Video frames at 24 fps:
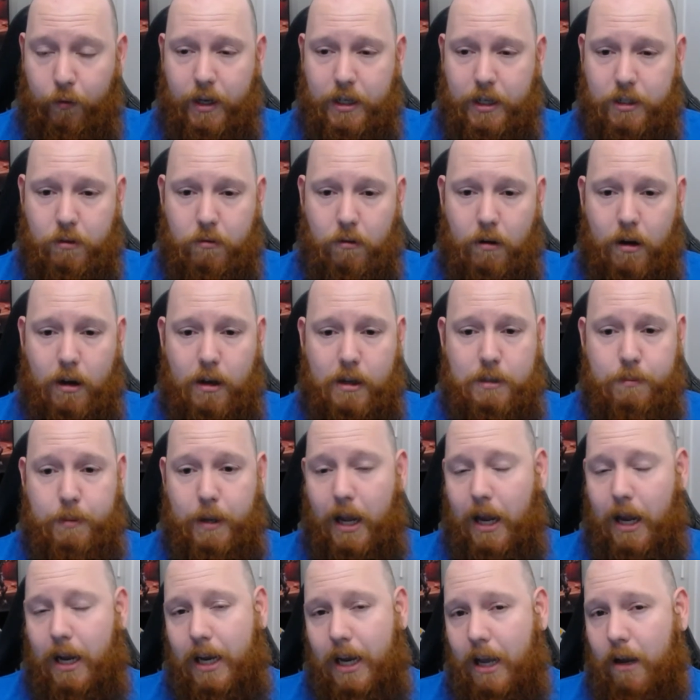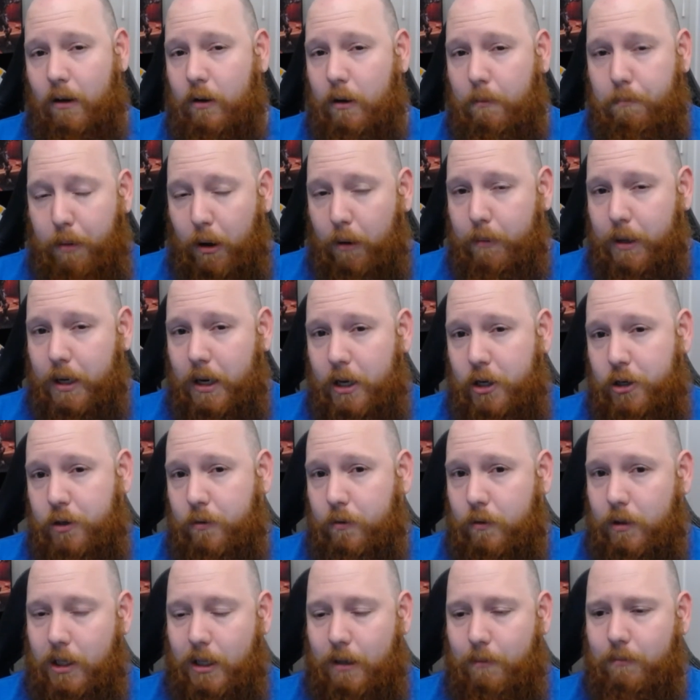Grasp, and now an
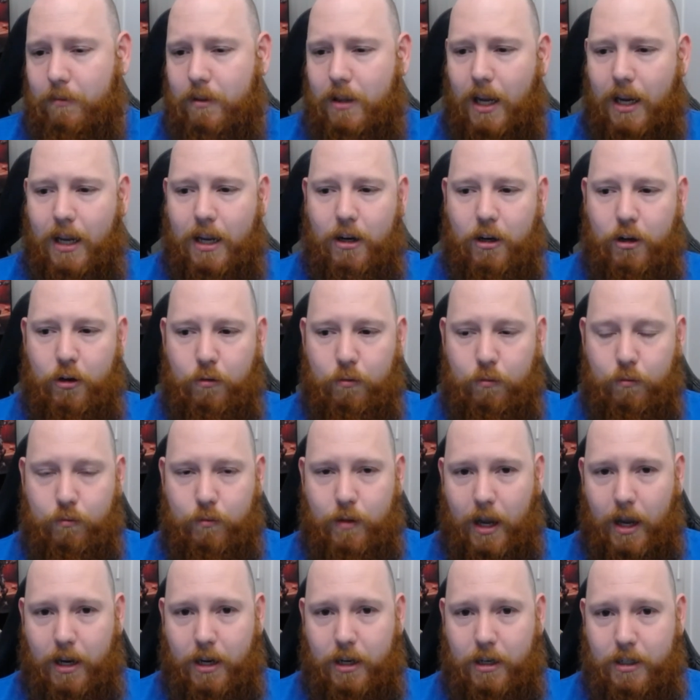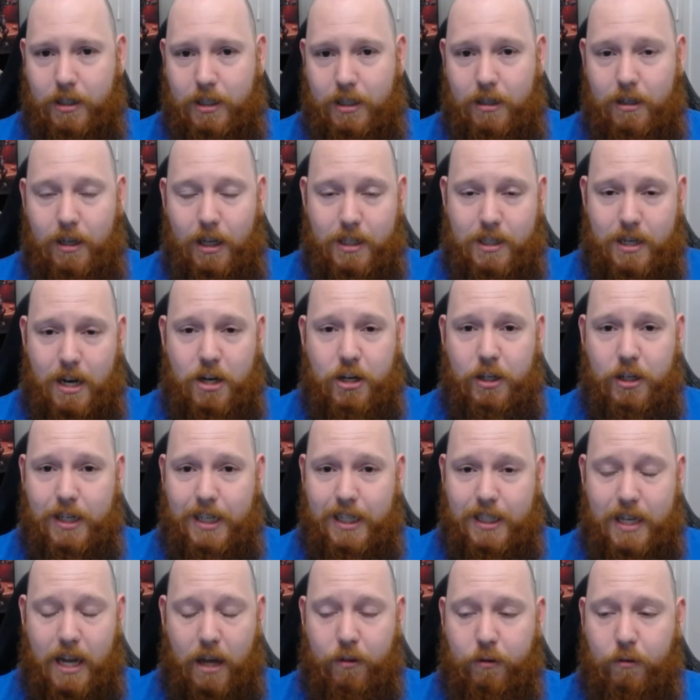Abominational Limb that can essentially
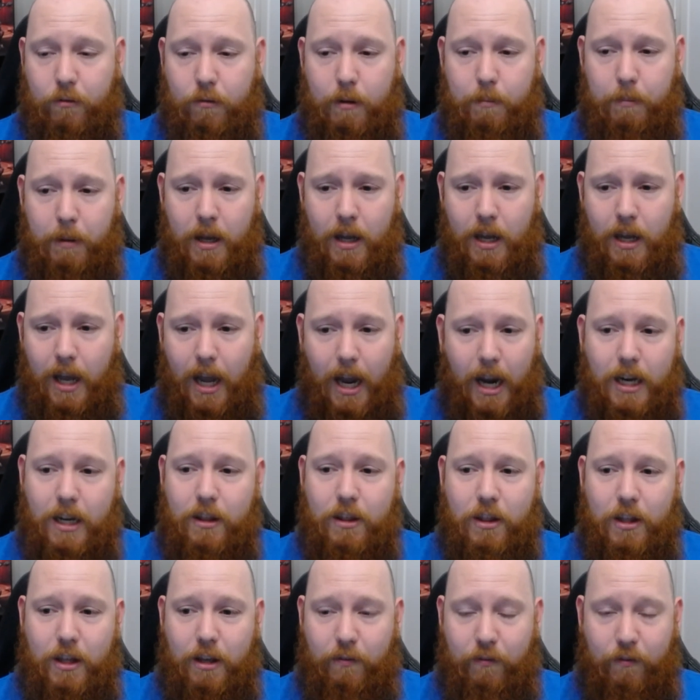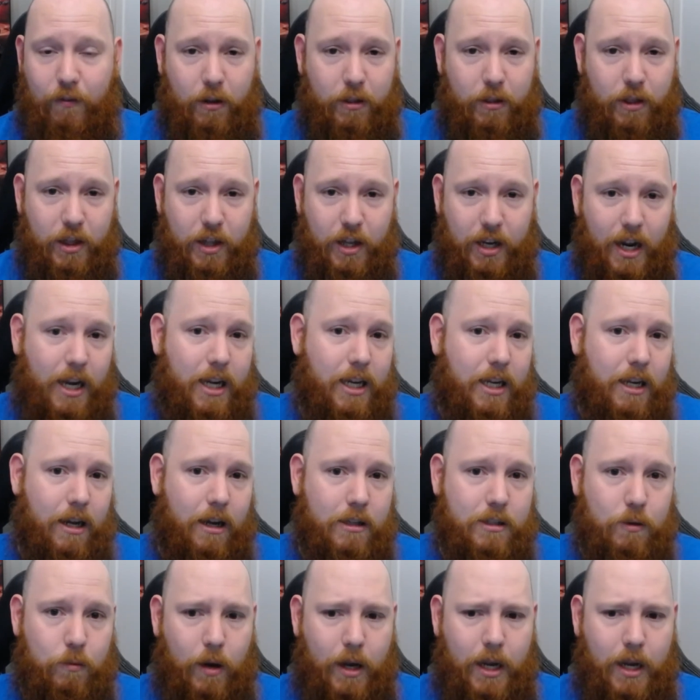Death Grip anything further than 8
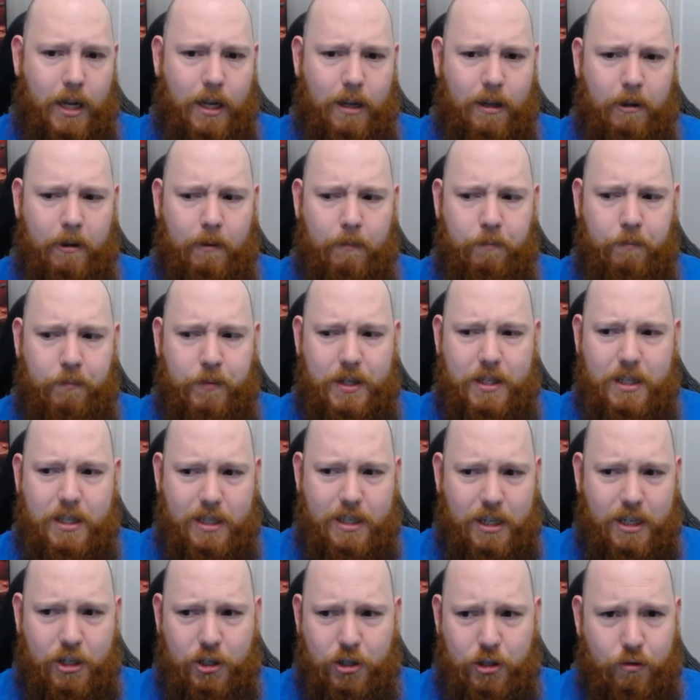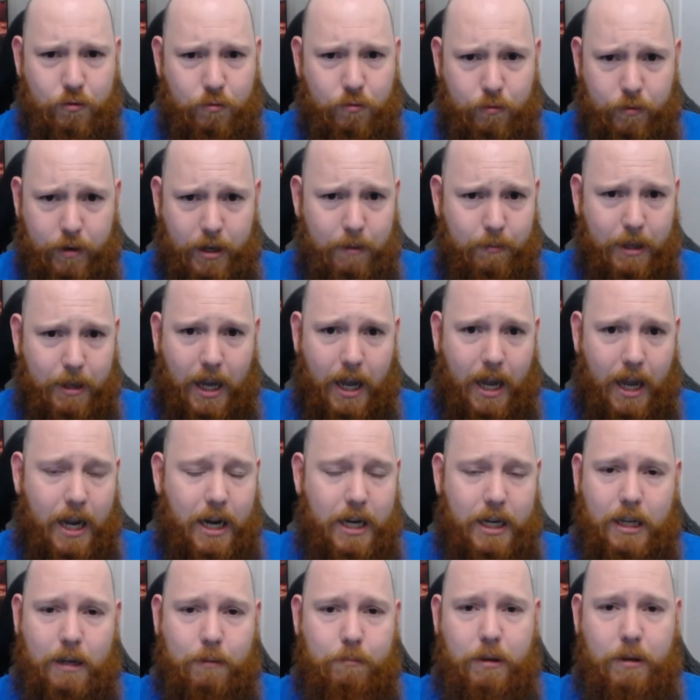yards away, this is extremely
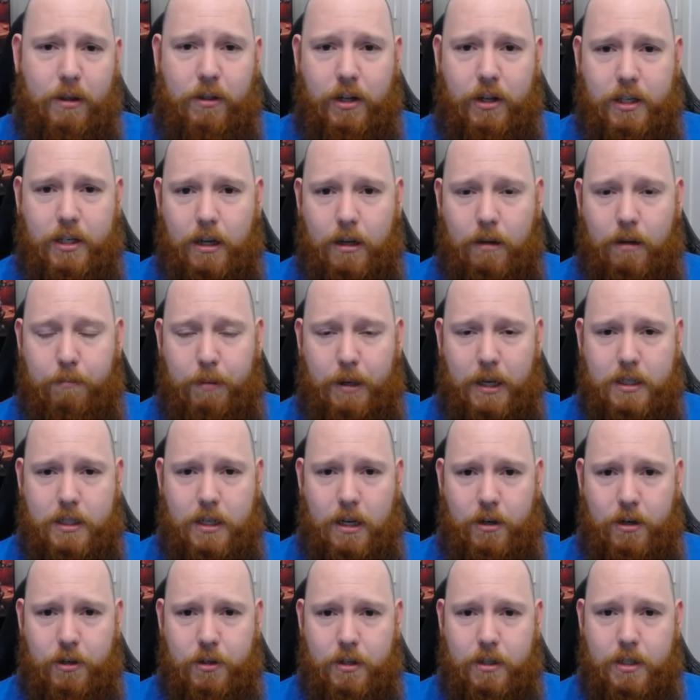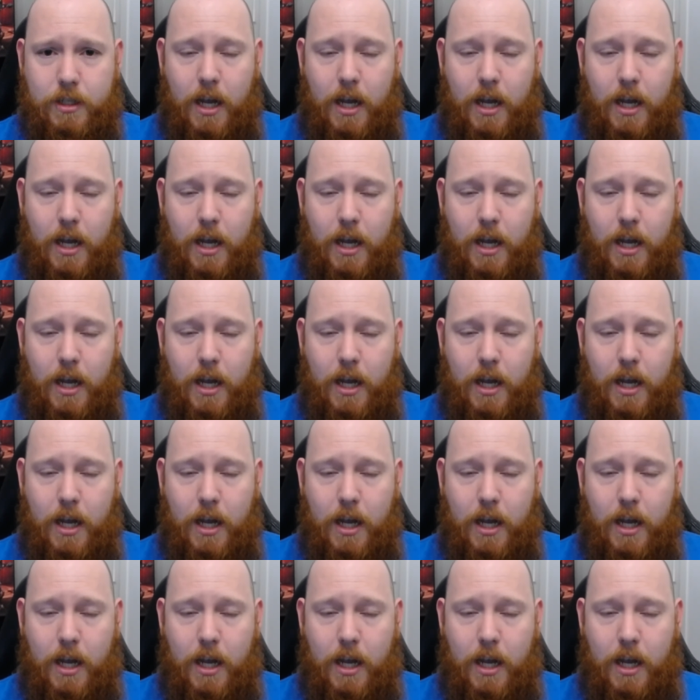handy in Mythic Plus dungeons,